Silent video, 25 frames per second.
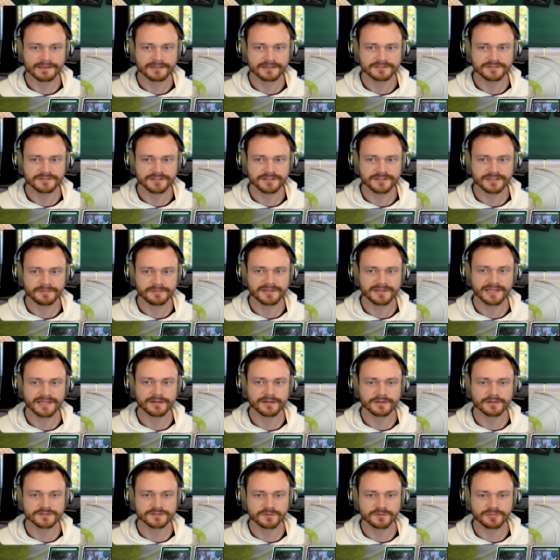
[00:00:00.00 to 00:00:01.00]
you think... I mean, they
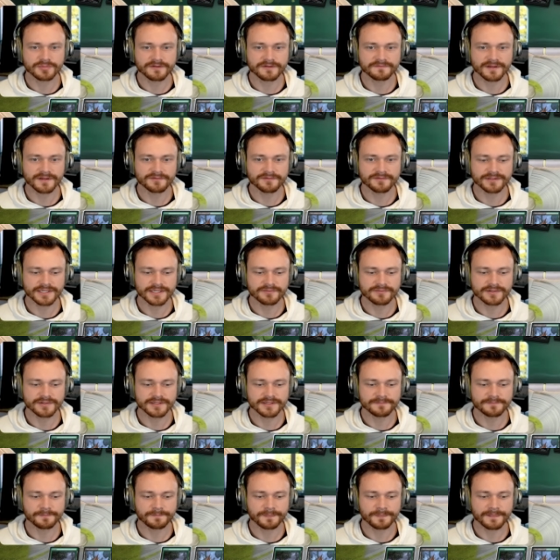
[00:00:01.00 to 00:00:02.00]
also play Fight Rigging,
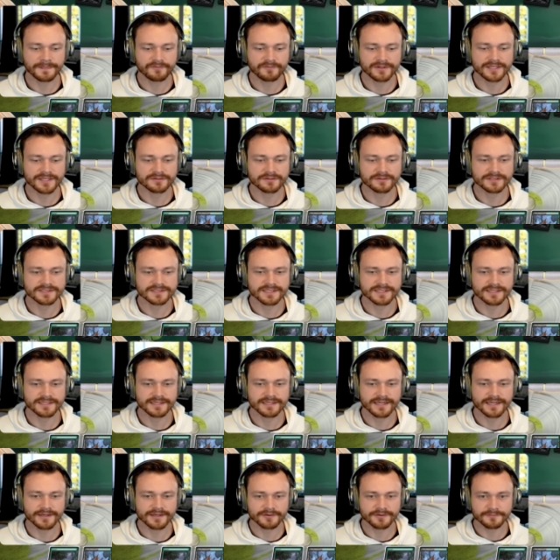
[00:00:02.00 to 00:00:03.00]
right? If we kill this thing
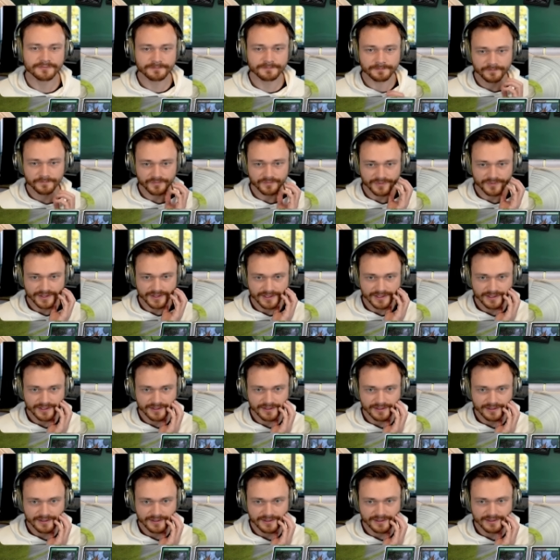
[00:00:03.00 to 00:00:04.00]
now,
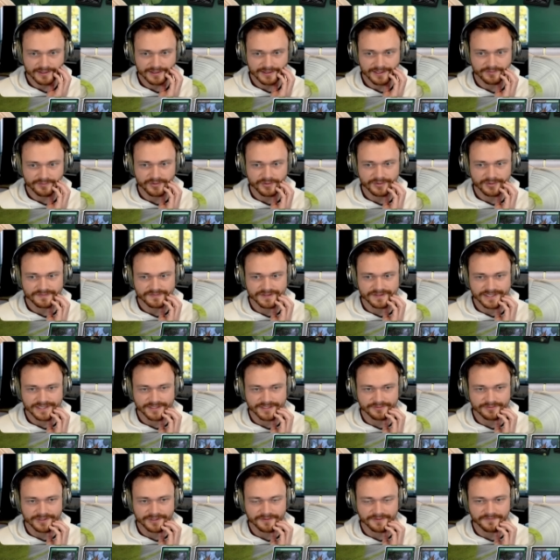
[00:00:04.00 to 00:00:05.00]
then we don't have to
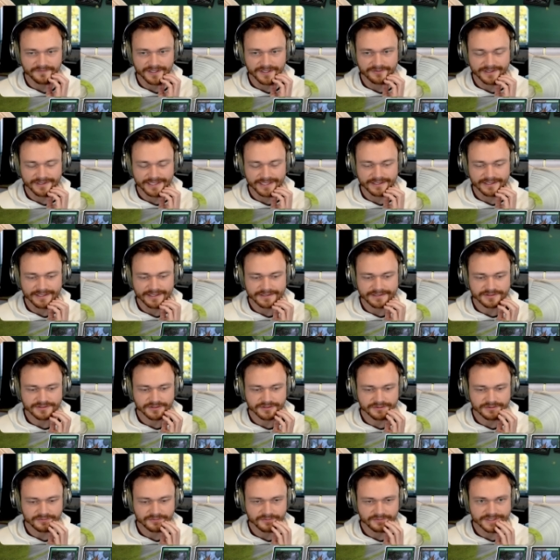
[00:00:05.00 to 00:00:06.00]
deal with the Fight Rigging next
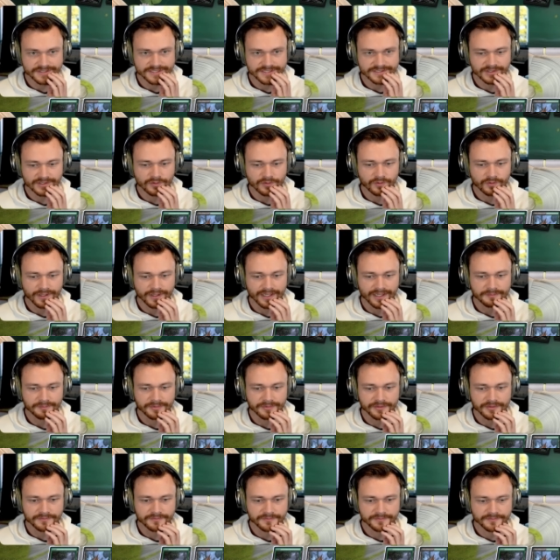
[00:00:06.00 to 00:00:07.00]
turn, which is the whole
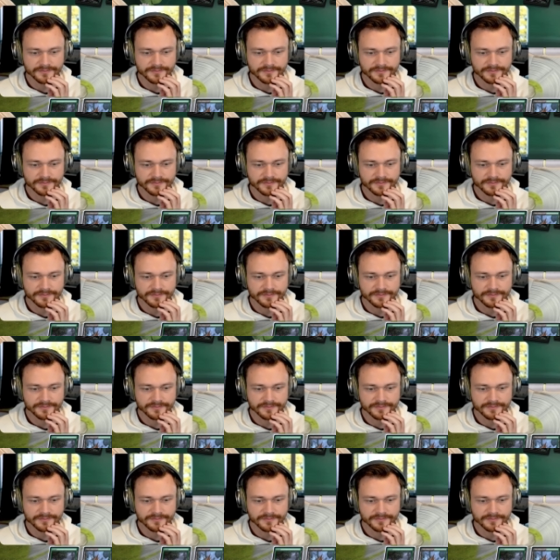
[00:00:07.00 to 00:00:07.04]
combo.